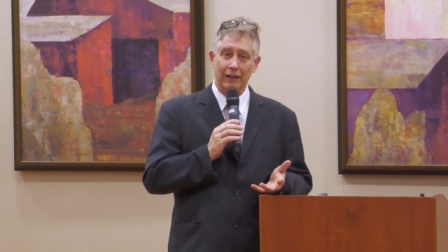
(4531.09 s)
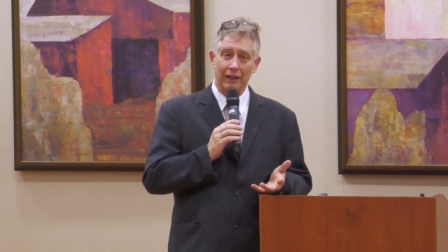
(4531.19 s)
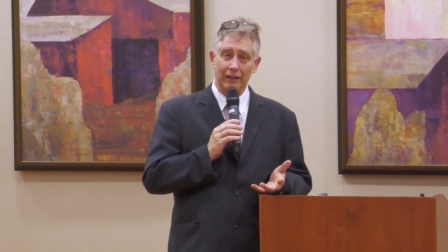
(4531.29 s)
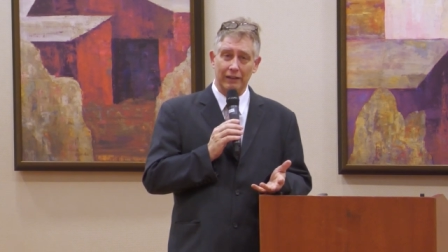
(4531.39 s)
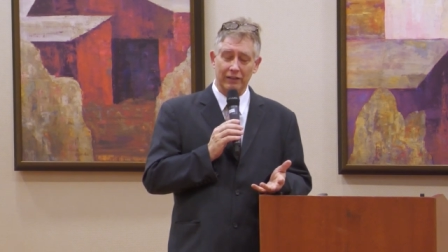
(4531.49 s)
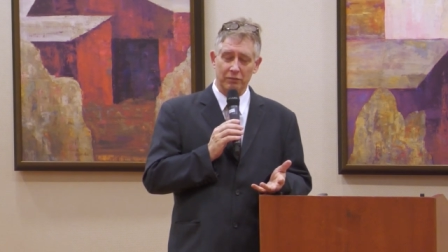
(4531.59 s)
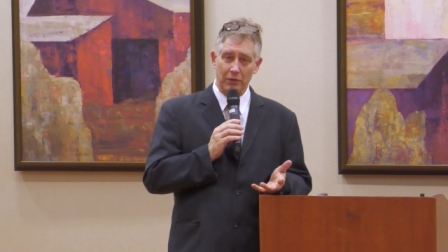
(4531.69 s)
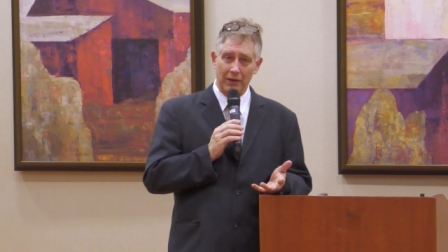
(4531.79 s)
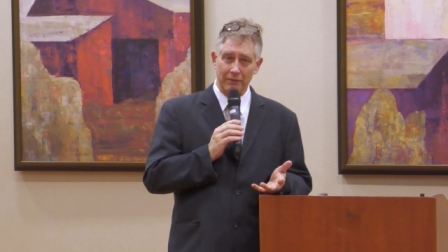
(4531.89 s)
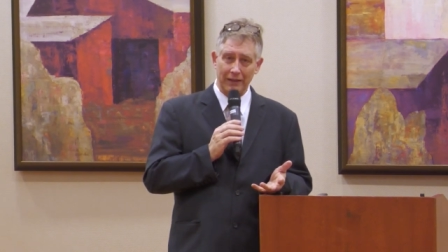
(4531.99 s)
Uh, it's
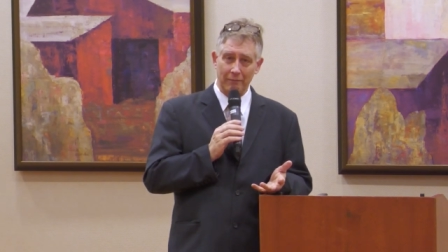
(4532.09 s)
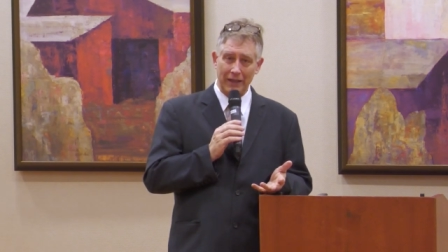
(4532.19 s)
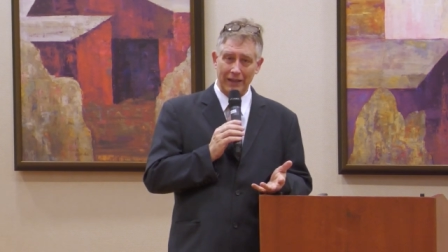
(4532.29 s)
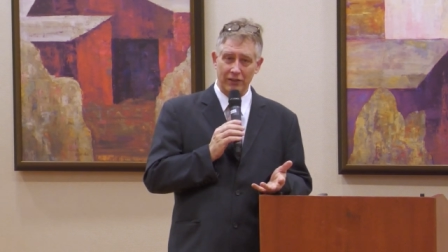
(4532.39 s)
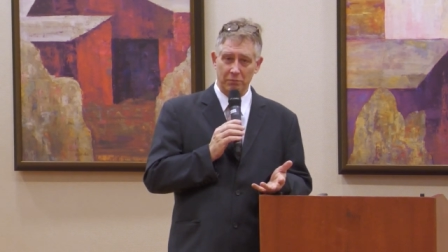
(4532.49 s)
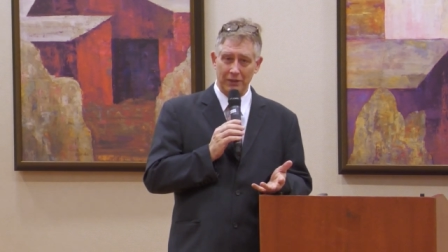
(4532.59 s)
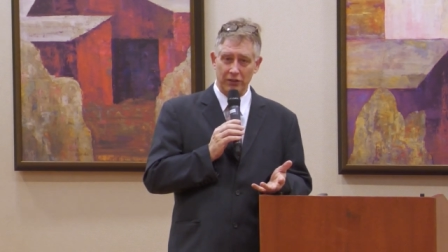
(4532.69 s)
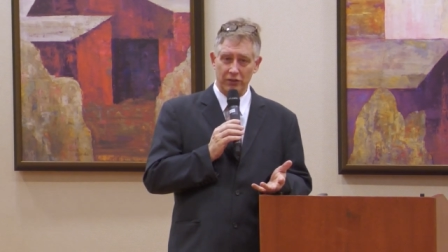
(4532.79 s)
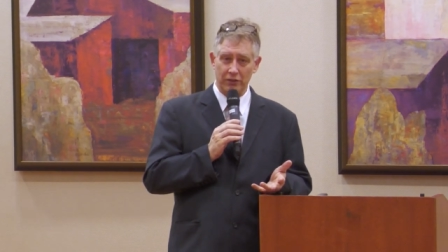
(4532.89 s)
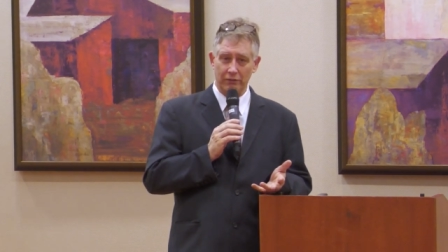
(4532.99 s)
probably a management
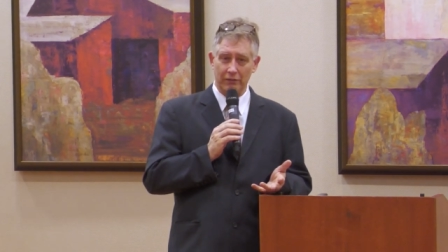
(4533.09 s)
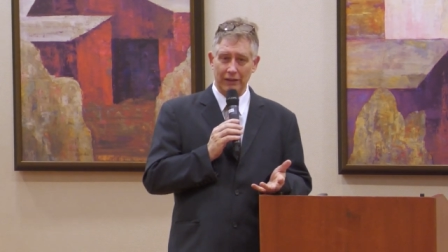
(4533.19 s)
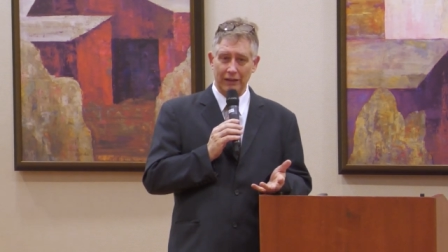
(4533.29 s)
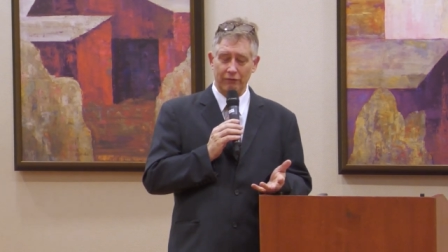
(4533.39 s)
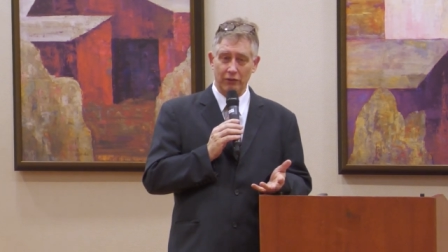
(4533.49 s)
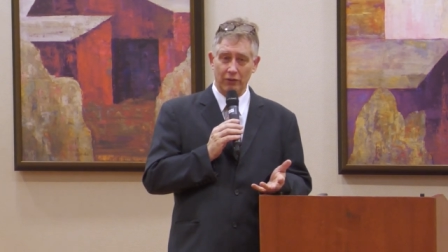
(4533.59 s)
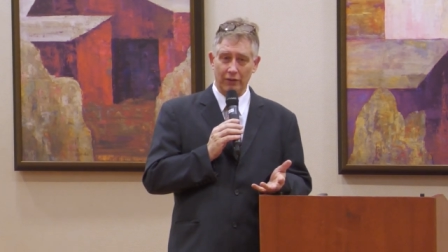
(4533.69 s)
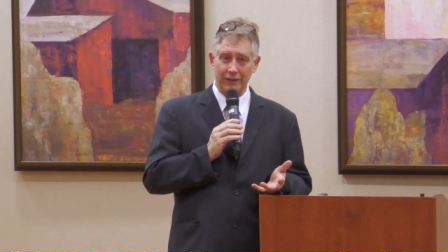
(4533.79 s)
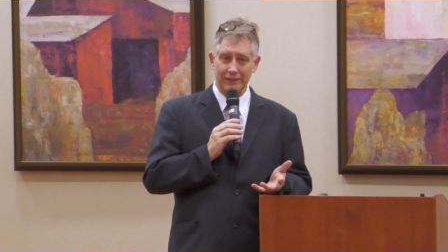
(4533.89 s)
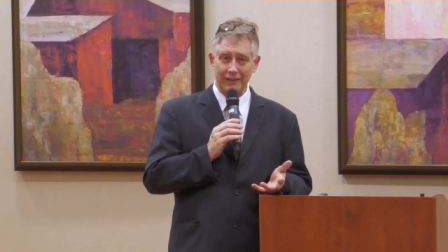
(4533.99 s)
issue. If you're
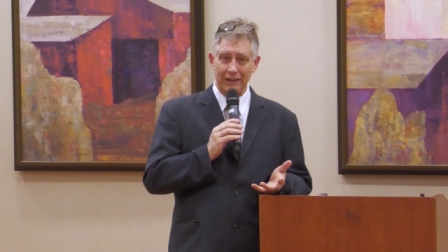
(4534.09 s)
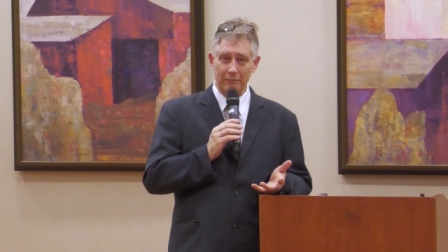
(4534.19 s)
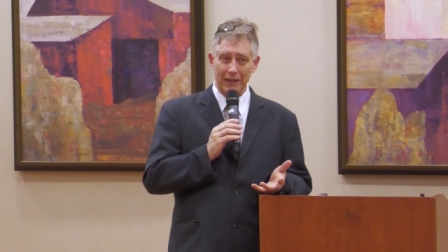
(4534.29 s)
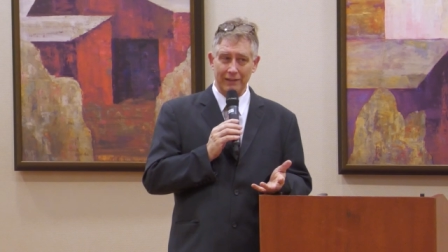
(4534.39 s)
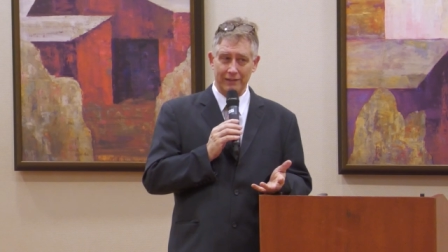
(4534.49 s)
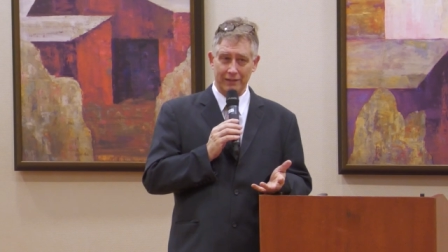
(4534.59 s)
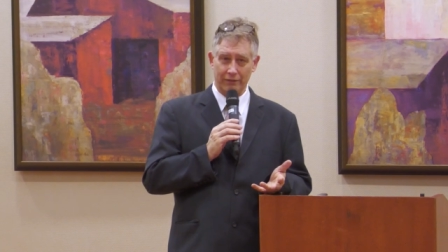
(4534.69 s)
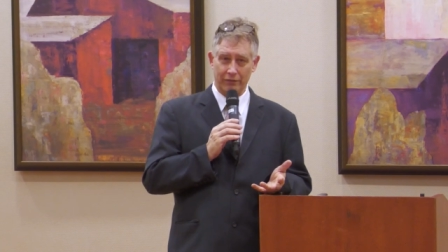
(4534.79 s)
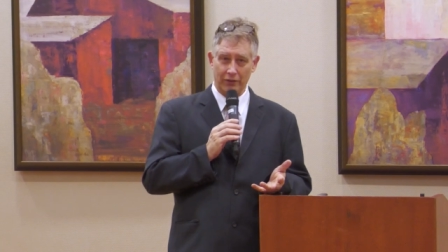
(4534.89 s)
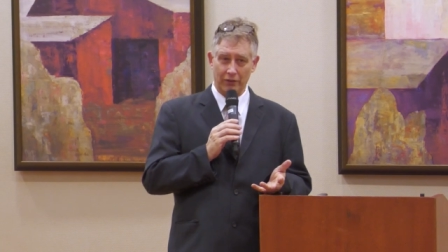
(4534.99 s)
on the same
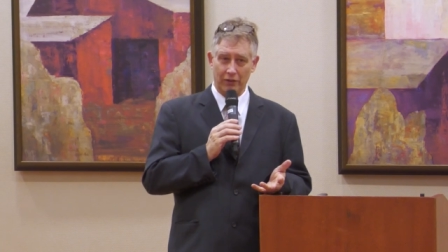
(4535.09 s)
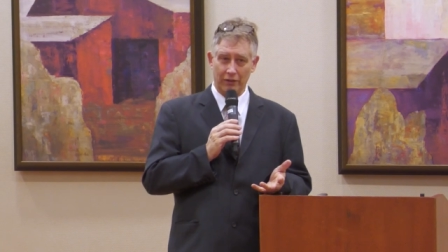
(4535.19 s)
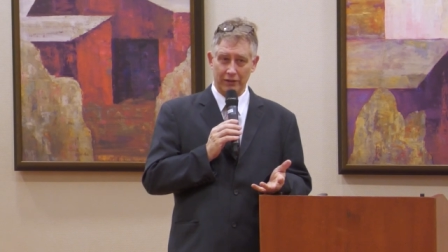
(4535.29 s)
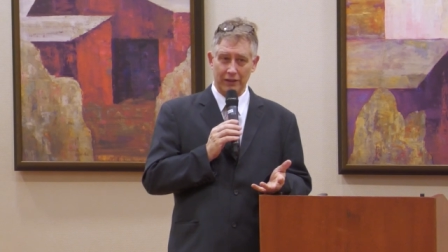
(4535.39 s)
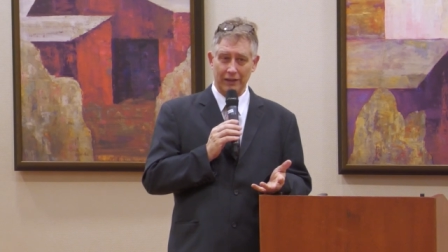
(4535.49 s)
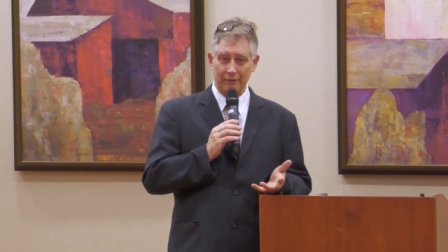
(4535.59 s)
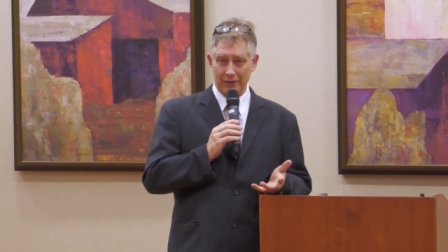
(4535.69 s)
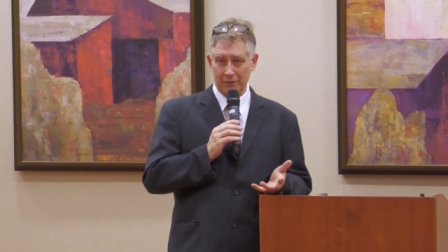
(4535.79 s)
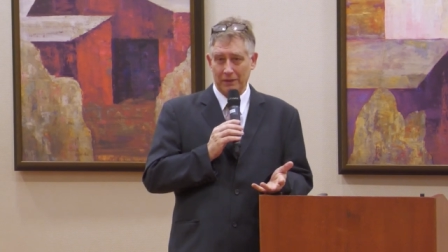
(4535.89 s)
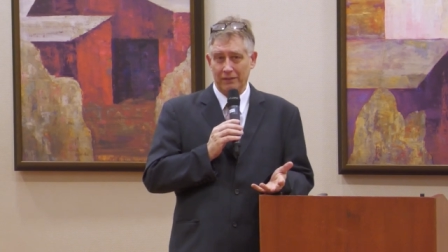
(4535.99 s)
medicine for a long time,
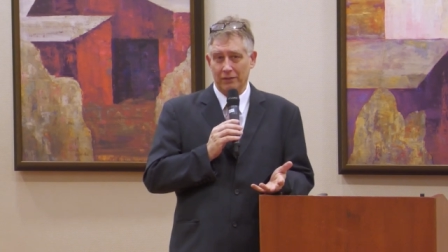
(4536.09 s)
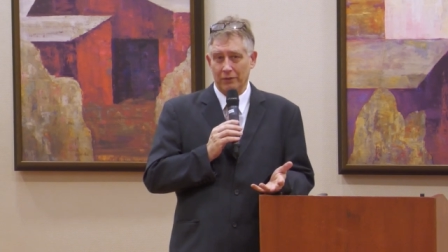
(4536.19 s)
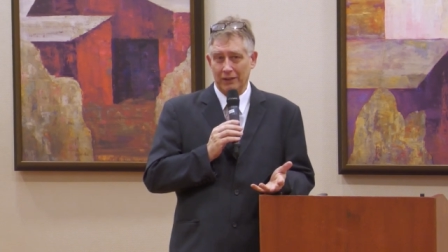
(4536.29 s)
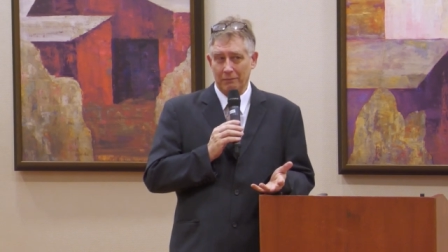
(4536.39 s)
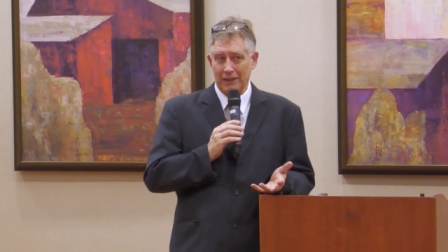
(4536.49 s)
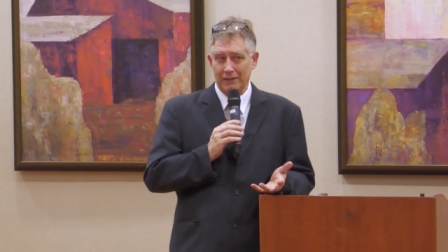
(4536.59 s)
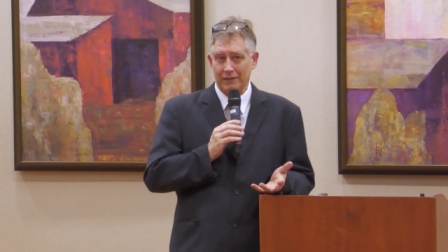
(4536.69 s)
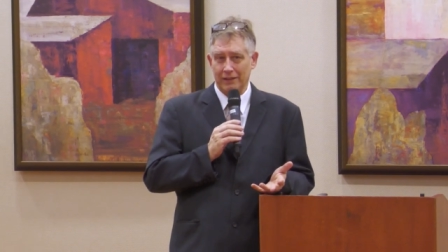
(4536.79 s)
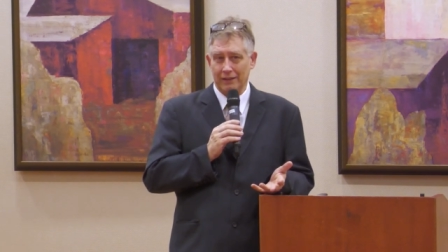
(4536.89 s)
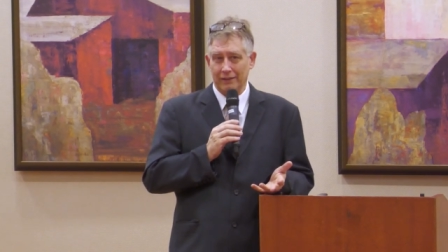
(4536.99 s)
it depends on what the
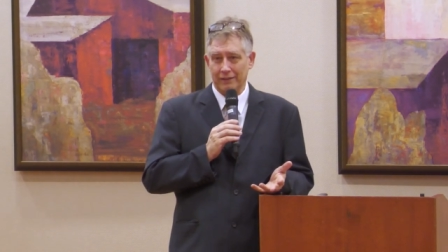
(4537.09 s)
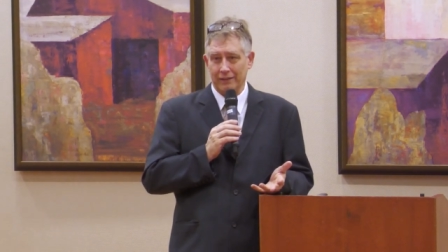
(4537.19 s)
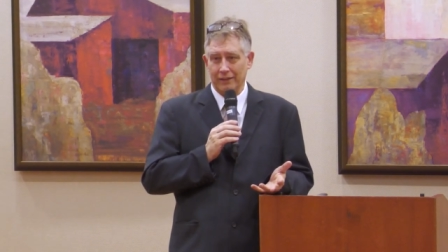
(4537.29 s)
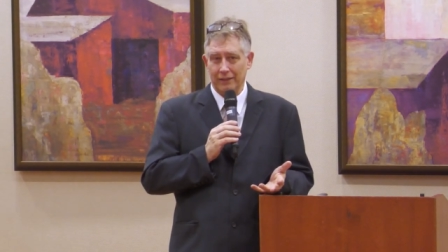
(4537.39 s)
medicine is.